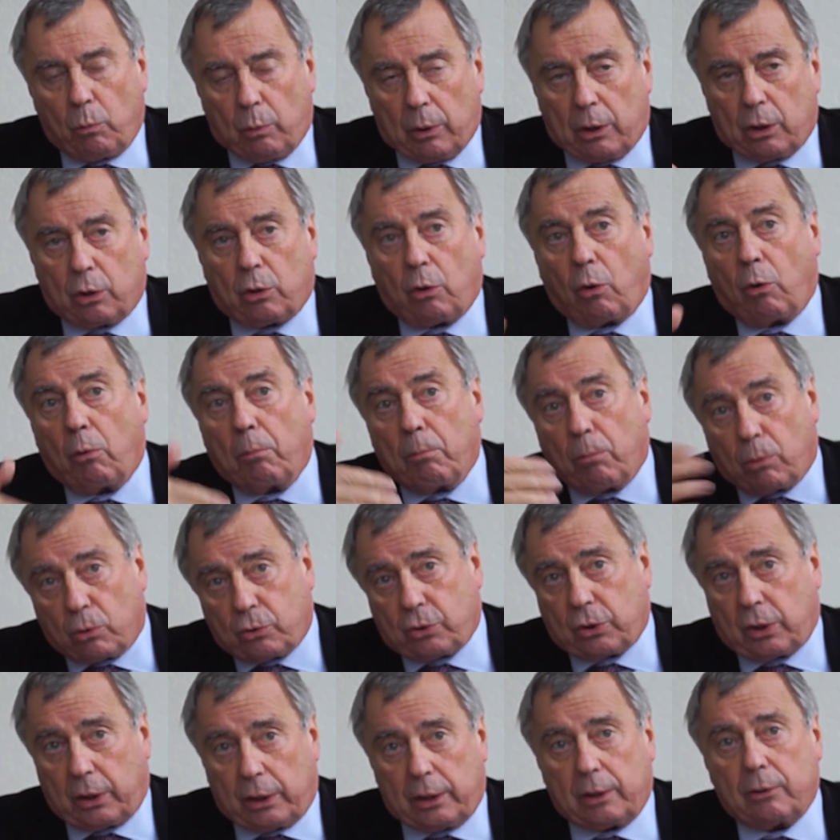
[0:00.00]
will go
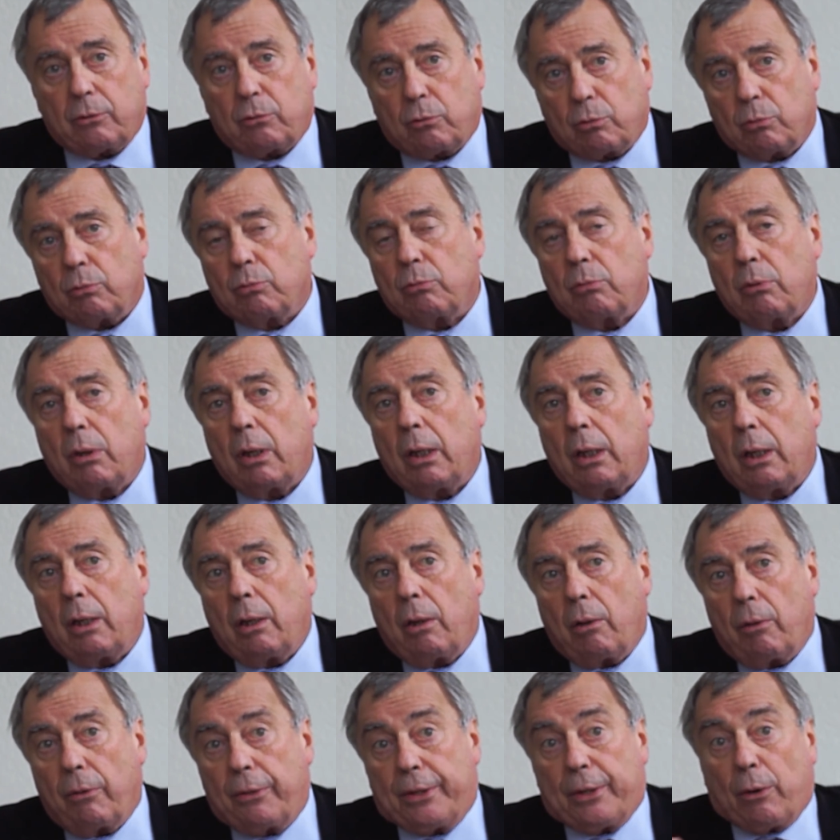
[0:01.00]
mostly to
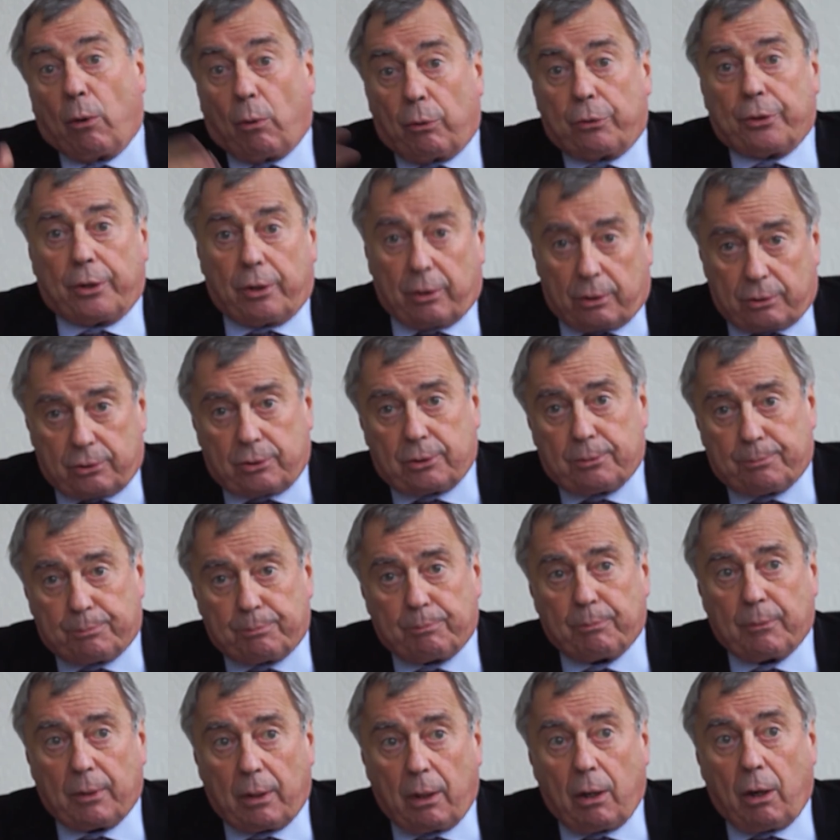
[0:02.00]
the owners
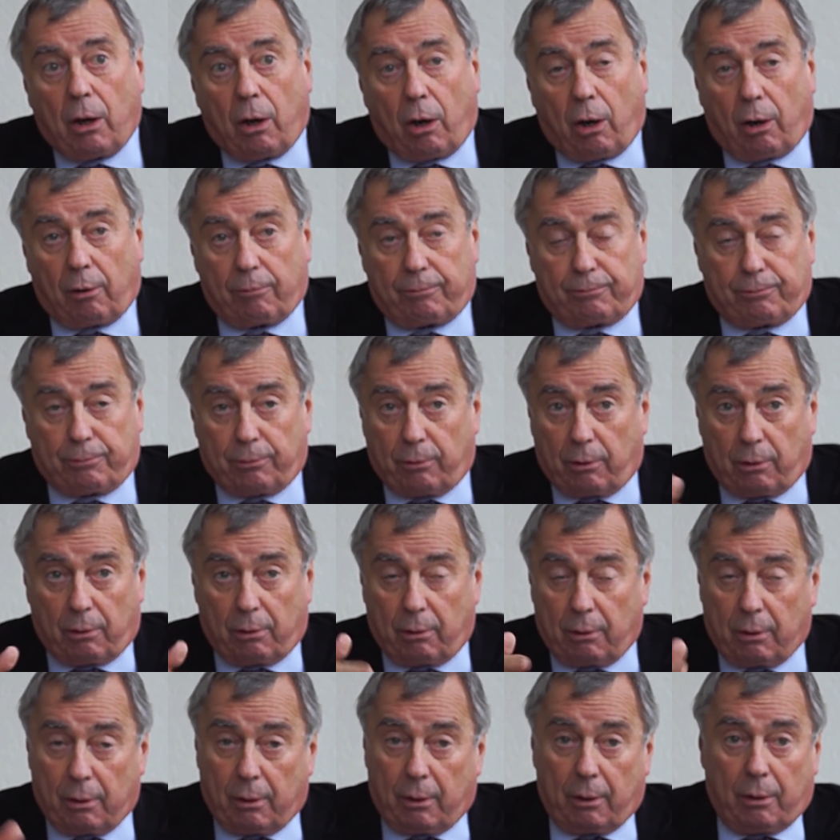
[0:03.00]
of
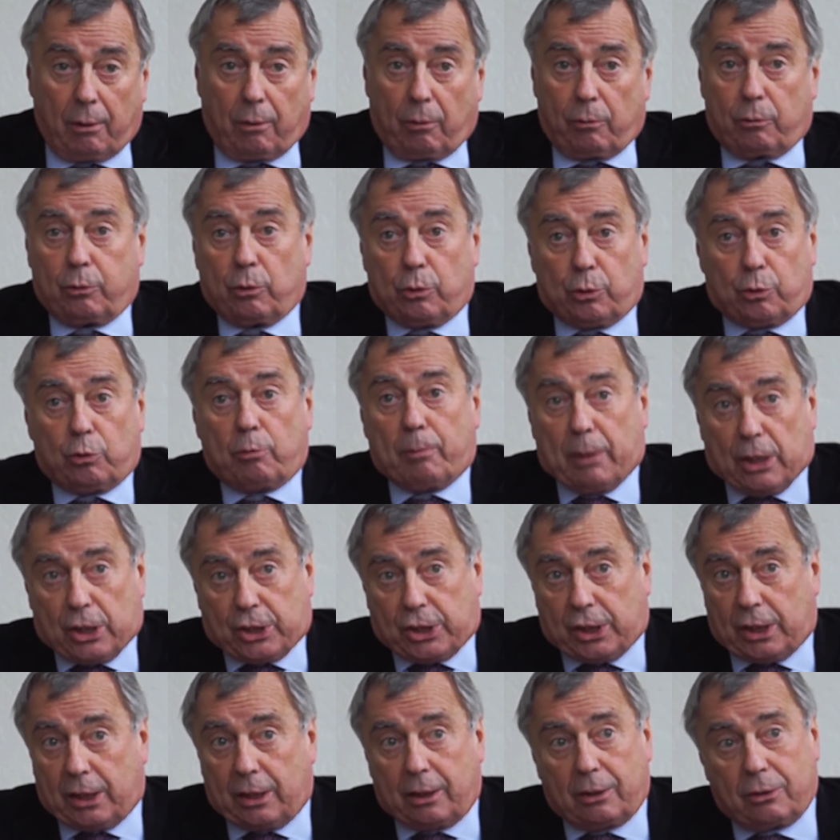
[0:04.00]
the new
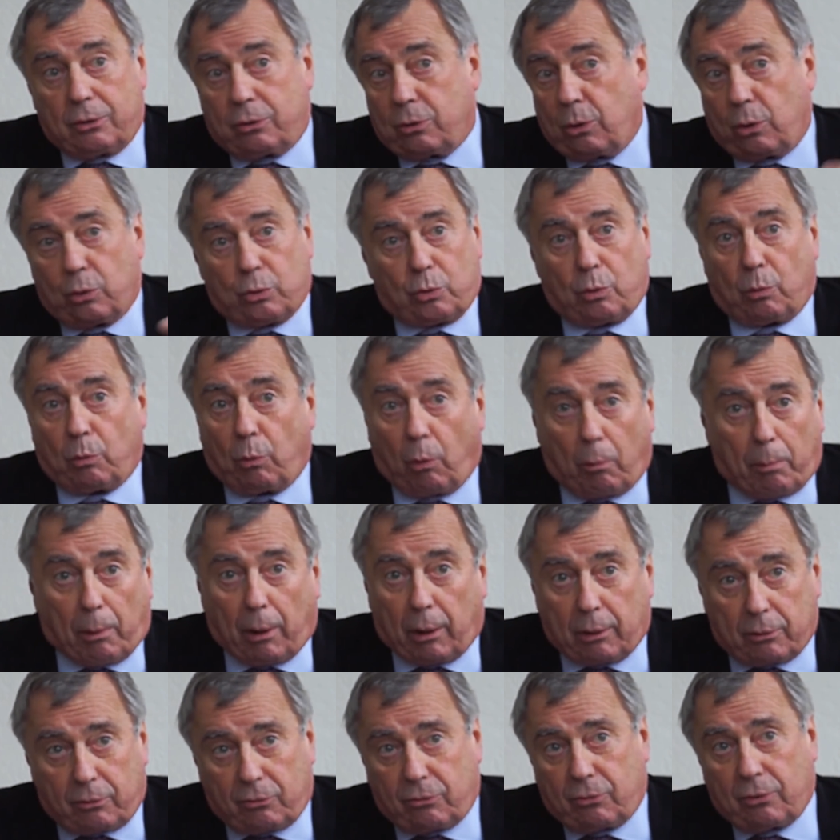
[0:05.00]
machines, the
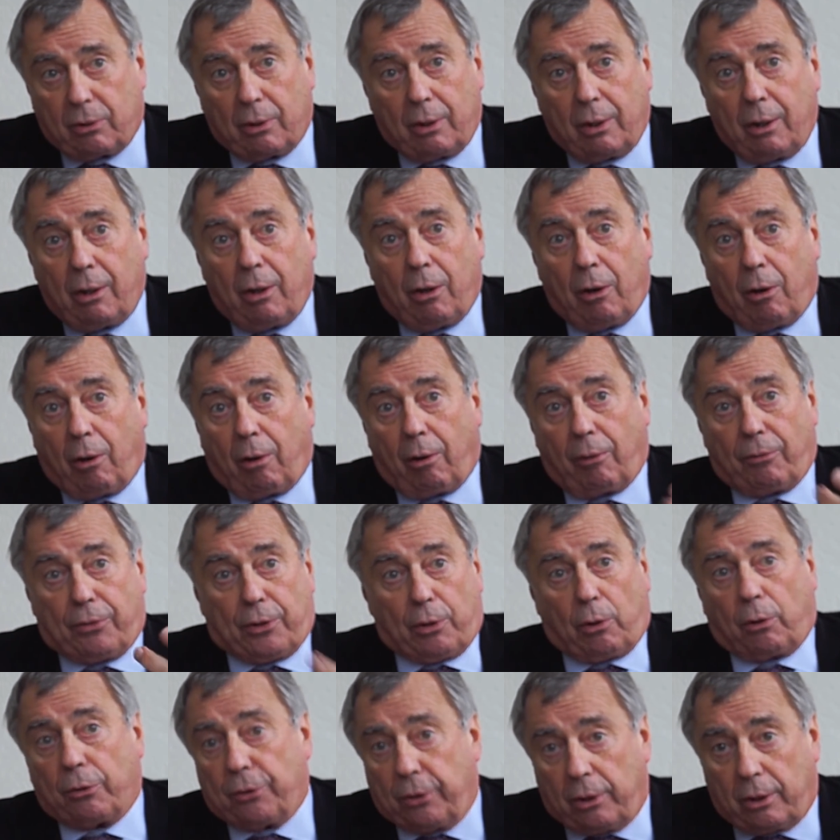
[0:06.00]
robots, or
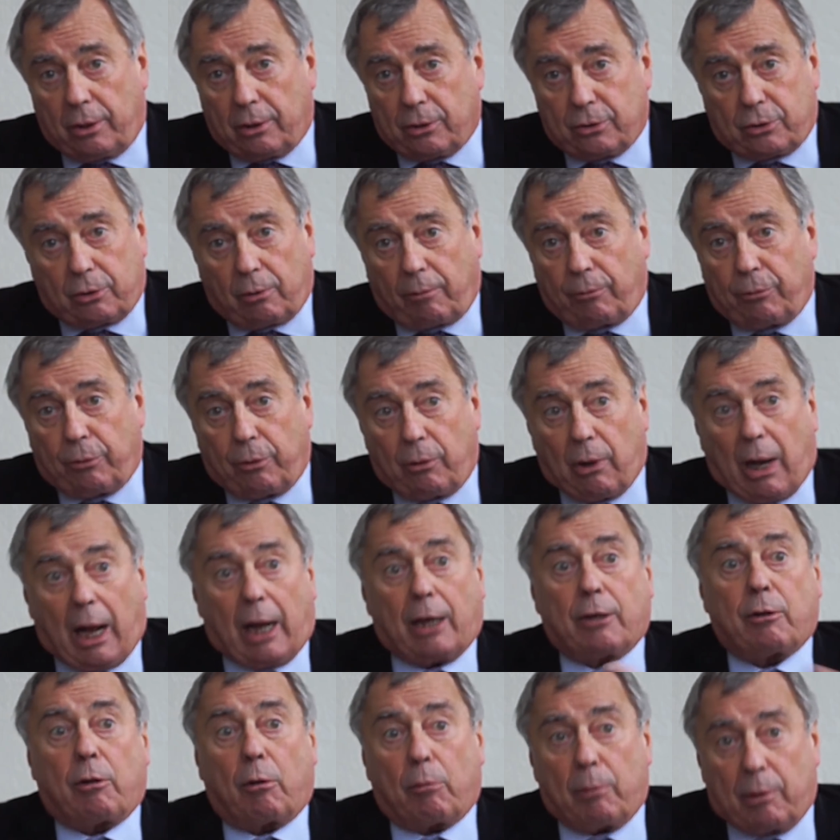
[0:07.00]
the owners of the
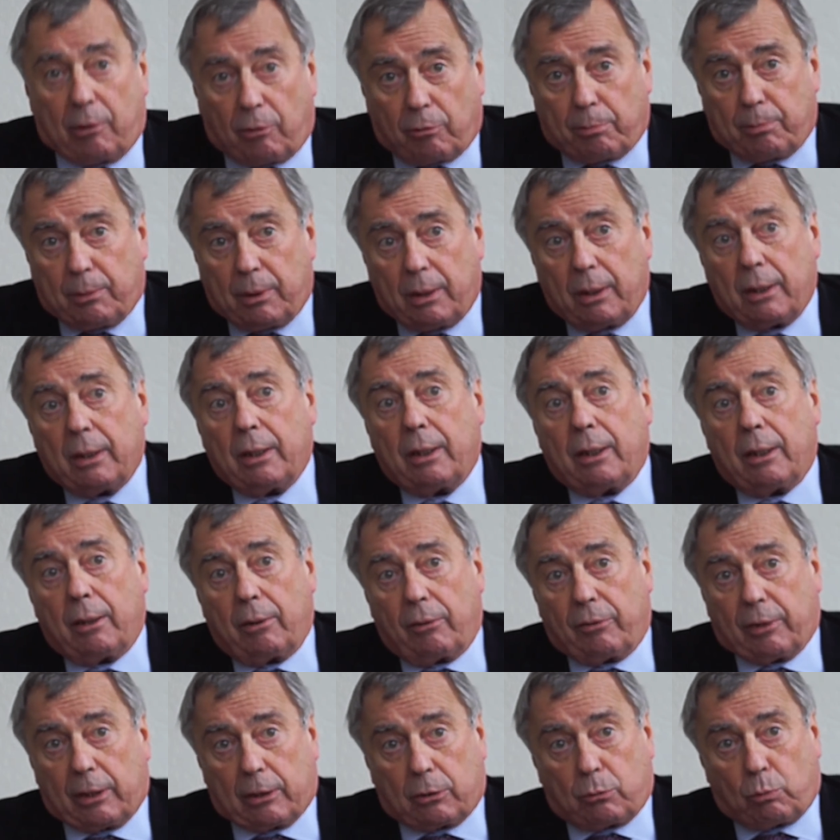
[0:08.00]
algorithm
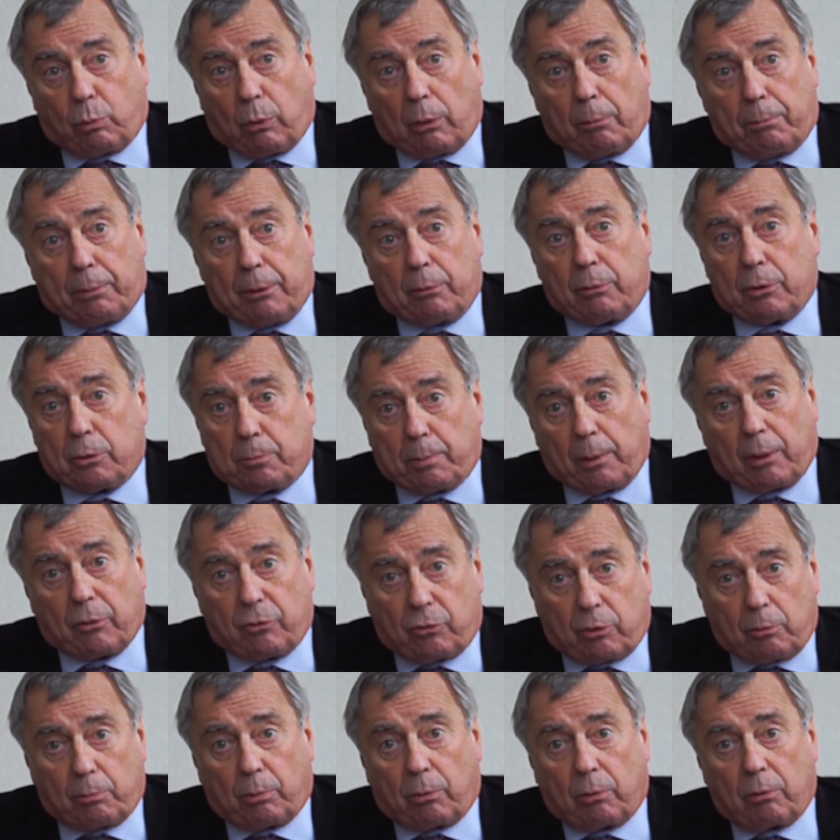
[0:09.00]
that will be
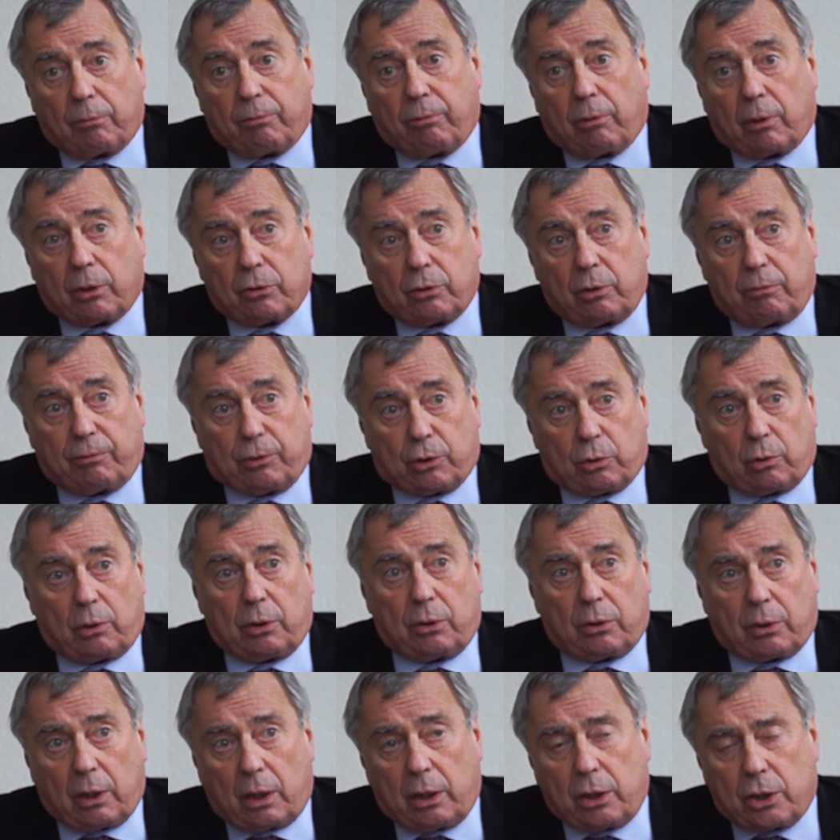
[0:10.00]
responsible for artificial
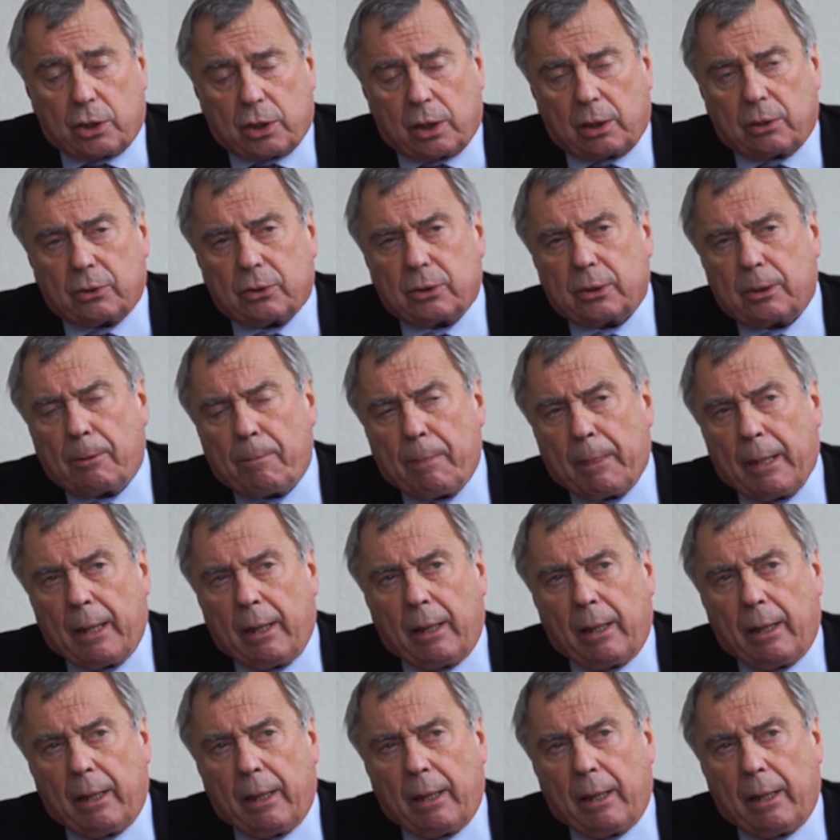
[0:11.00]
intelligence.